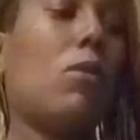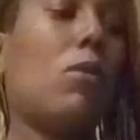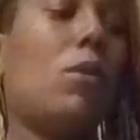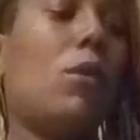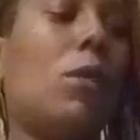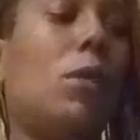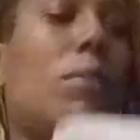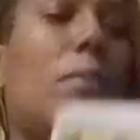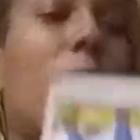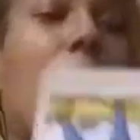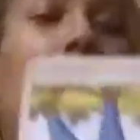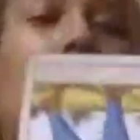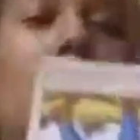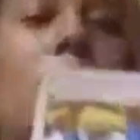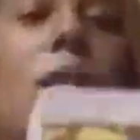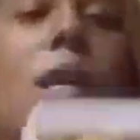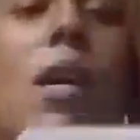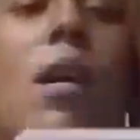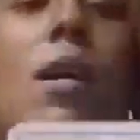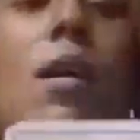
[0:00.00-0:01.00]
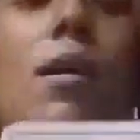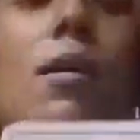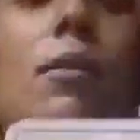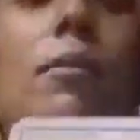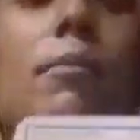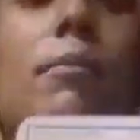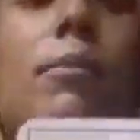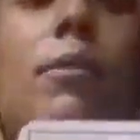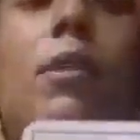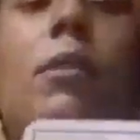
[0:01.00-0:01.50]
It's about
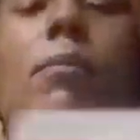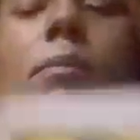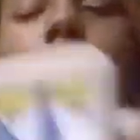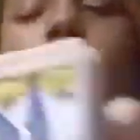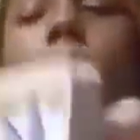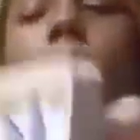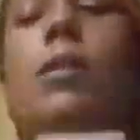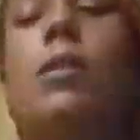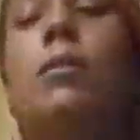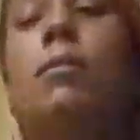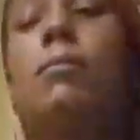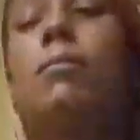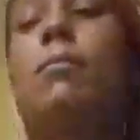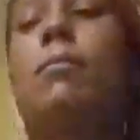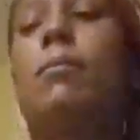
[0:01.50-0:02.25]
time coming up.